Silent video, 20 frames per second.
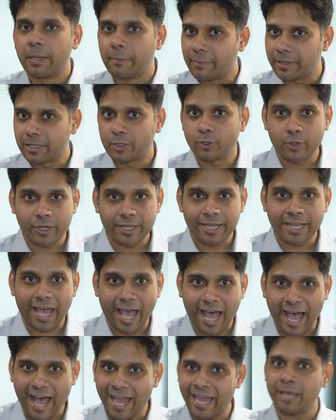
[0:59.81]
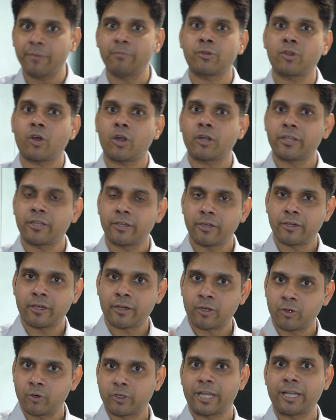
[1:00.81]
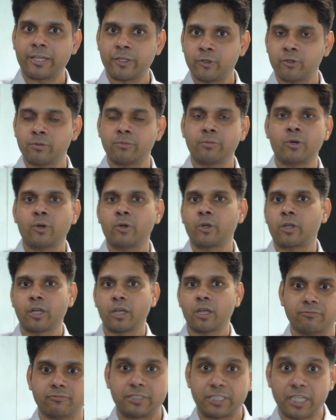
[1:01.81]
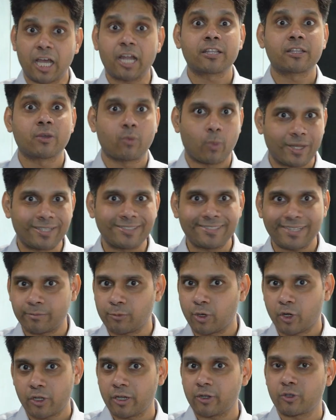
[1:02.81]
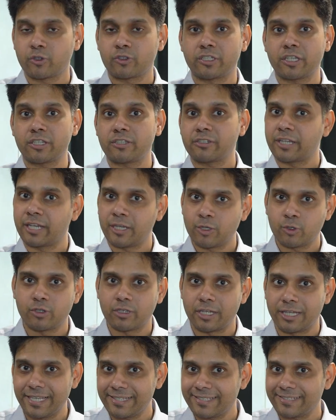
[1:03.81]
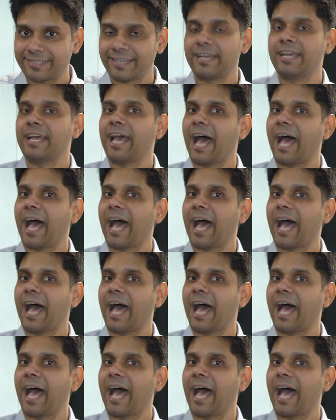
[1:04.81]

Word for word: But today, I am not here to tell you about which are the ones. I'm not here to just tell you the list.